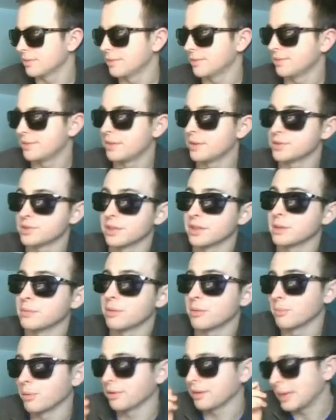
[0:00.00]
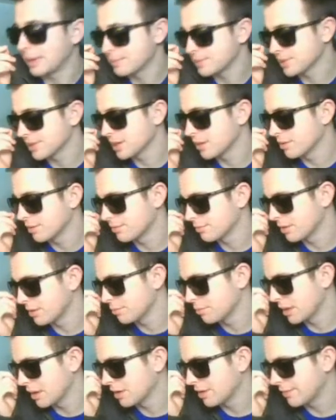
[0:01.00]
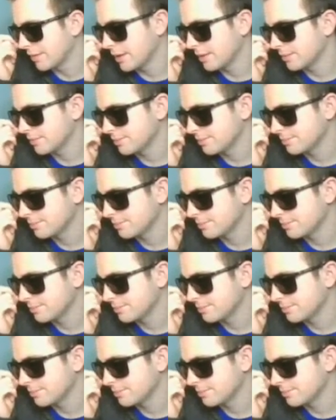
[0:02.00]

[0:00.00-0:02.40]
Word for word: There's only one more game to go in round of 8.